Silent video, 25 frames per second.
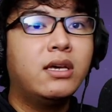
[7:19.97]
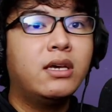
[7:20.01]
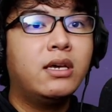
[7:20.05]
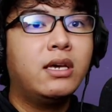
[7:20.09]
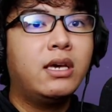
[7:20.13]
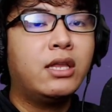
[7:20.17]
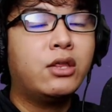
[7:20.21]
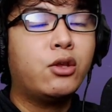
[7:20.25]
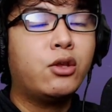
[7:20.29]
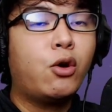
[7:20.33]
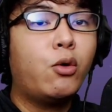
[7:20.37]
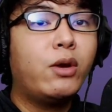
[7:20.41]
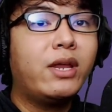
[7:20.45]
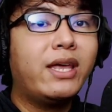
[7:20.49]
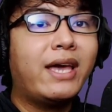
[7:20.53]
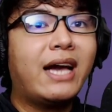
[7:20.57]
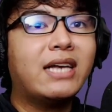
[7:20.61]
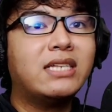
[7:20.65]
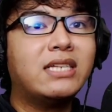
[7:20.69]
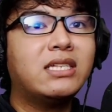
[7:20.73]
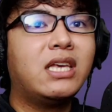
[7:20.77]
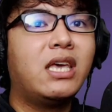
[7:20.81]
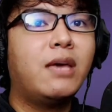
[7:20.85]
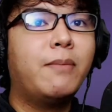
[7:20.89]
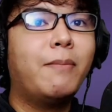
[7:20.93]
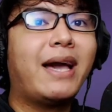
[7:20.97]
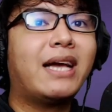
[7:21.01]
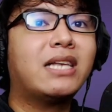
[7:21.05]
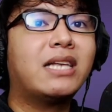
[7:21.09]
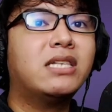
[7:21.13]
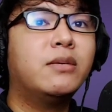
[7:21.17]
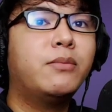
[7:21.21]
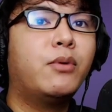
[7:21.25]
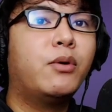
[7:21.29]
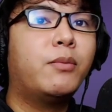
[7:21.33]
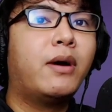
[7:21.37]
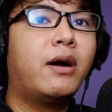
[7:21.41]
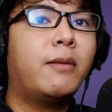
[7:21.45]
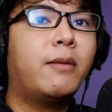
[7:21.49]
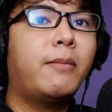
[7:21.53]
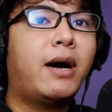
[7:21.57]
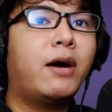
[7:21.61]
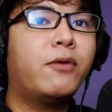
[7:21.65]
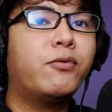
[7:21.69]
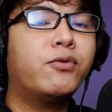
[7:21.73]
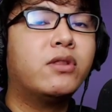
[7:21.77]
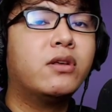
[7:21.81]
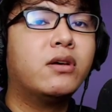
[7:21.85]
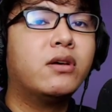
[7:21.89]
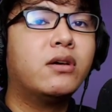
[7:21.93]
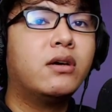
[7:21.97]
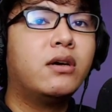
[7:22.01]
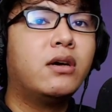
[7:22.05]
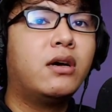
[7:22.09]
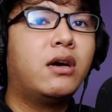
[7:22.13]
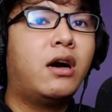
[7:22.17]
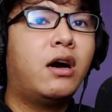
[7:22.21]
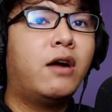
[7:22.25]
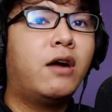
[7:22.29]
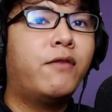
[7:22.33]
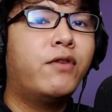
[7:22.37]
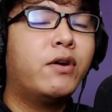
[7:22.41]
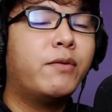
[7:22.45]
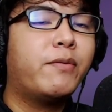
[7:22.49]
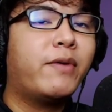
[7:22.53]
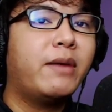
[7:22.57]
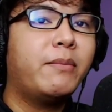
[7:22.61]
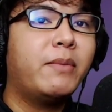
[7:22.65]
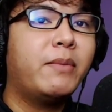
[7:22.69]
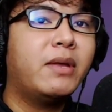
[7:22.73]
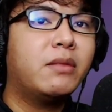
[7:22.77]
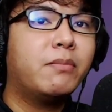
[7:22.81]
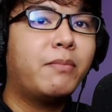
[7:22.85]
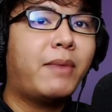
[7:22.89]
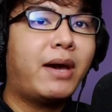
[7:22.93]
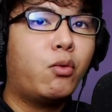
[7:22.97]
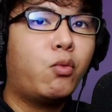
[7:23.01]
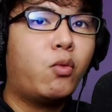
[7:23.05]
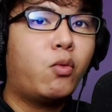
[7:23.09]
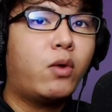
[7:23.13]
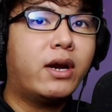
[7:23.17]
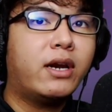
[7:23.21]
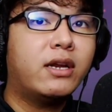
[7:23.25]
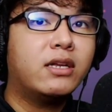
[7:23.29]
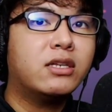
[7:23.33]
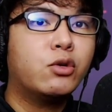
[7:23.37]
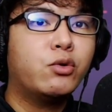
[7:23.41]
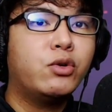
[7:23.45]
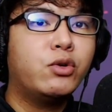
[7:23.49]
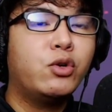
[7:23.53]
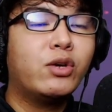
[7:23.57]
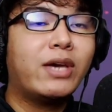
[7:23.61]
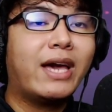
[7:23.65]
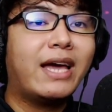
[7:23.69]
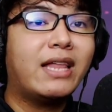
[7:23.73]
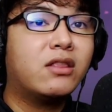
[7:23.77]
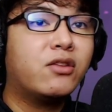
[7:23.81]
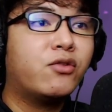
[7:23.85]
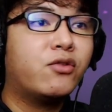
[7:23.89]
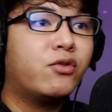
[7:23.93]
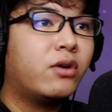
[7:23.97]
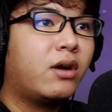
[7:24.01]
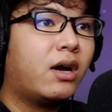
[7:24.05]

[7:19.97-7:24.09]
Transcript: it only has a maximum amount of refinement by 1, so you can't